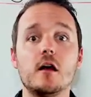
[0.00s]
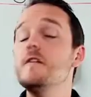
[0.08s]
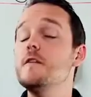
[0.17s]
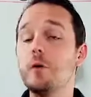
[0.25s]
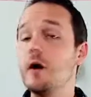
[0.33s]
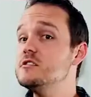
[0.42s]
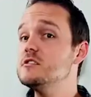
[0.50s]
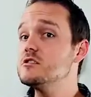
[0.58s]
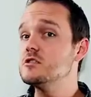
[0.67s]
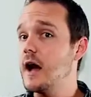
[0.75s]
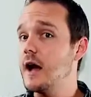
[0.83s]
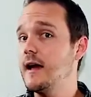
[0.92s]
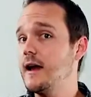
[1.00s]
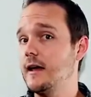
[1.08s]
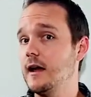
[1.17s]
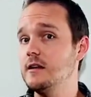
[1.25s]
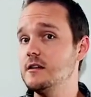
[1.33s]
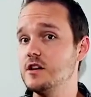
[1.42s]
The prices, they're not getting
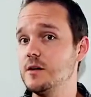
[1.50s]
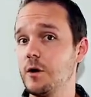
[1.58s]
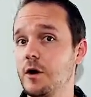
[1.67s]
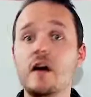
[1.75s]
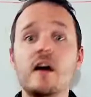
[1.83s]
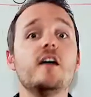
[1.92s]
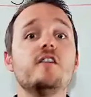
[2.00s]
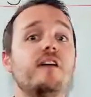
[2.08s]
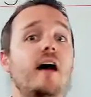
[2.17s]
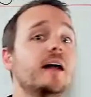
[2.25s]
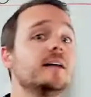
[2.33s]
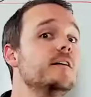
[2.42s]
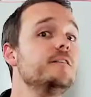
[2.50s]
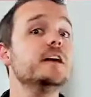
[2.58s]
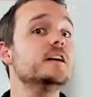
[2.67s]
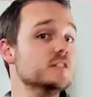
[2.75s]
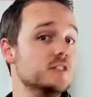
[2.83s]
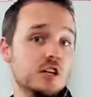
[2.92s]
any cheaper. In fact, they
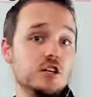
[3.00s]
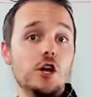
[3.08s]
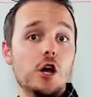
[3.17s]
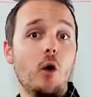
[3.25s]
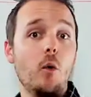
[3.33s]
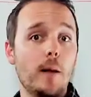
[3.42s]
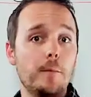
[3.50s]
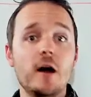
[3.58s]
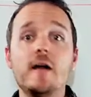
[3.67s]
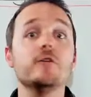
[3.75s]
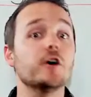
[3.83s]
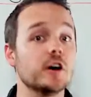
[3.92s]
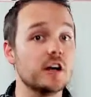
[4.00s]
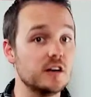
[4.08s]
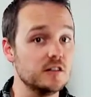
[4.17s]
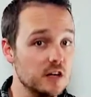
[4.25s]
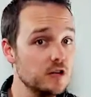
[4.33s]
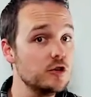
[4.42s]
continue to go up. They're going to
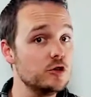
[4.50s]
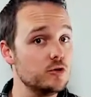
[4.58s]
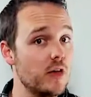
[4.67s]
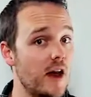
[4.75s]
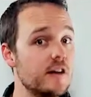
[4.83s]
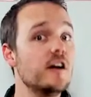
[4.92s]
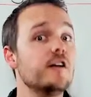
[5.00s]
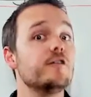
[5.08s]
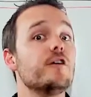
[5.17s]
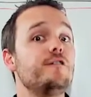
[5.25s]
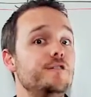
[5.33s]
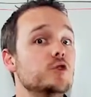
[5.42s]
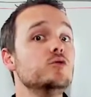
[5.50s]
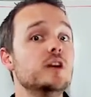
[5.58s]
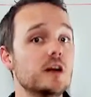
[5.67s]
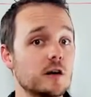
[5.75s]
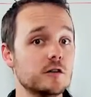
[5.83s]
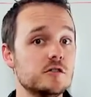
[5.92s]
continue to do that for a few
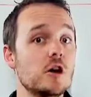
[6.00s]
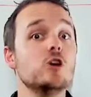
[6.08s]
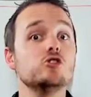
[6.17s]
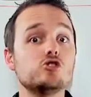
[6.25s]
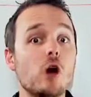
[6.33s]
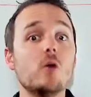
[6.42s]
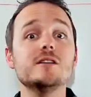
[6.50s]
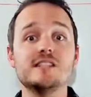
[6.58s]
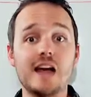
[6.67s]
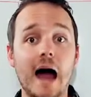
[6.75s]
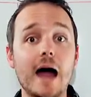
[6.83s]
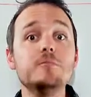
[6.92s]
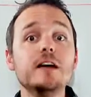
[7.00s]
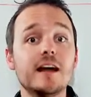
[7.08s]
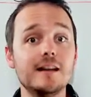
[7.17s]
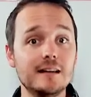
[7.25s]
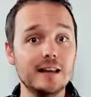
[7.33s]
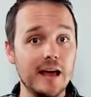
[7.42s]
years. So it's time to get
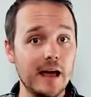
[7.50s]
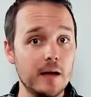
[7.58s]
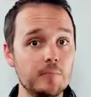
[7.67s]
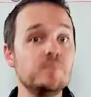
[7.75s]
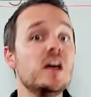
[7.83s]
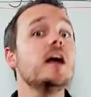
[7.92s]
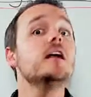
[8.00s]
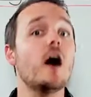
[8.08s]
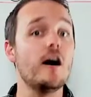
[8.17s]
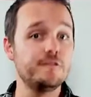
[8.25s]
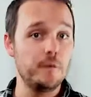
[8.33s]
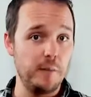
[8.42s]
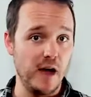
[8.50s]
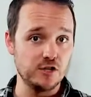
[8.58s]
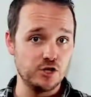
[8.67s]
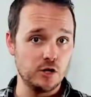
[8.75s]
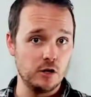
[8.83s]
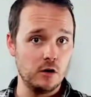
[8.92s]
into the game and off the
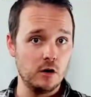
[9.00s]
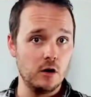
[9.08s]
bench.